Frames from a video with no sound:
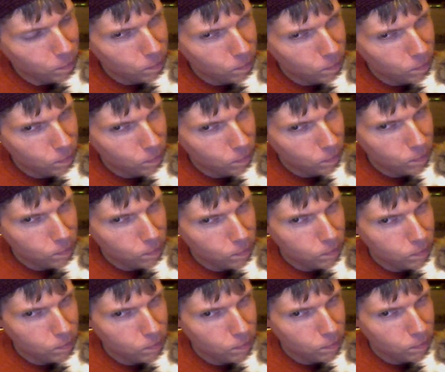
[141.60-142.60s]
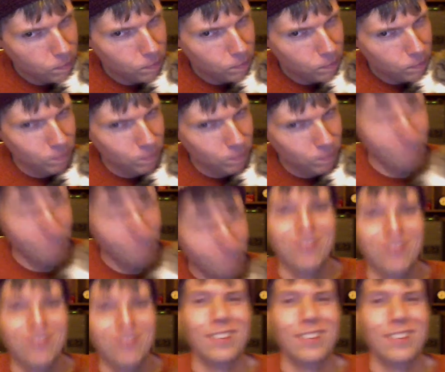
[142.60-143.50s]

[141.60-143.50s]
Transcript: (silence)